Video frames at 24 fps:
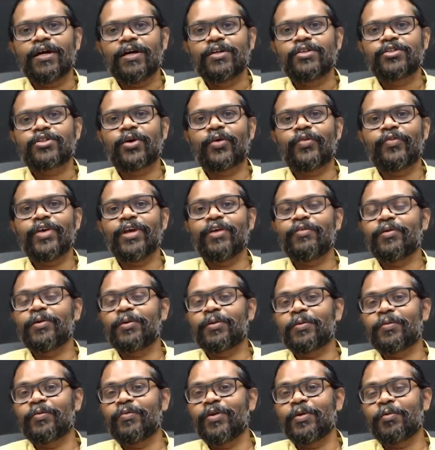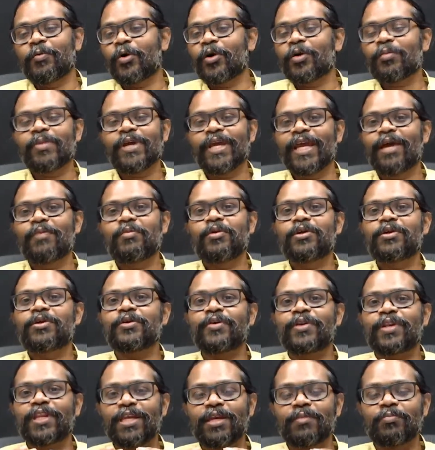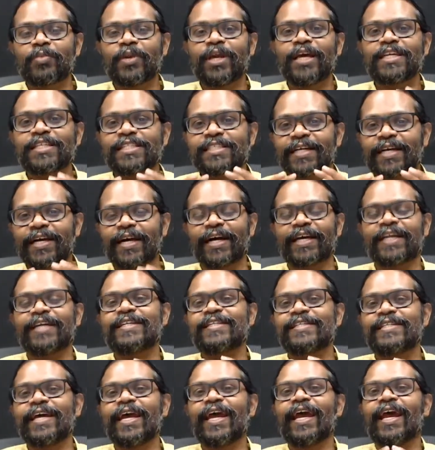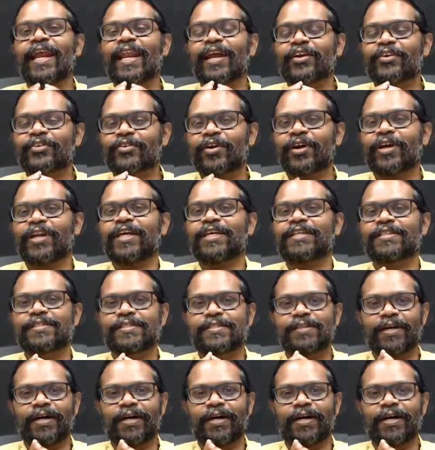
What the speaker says: So we won't be able to replace the current day electronics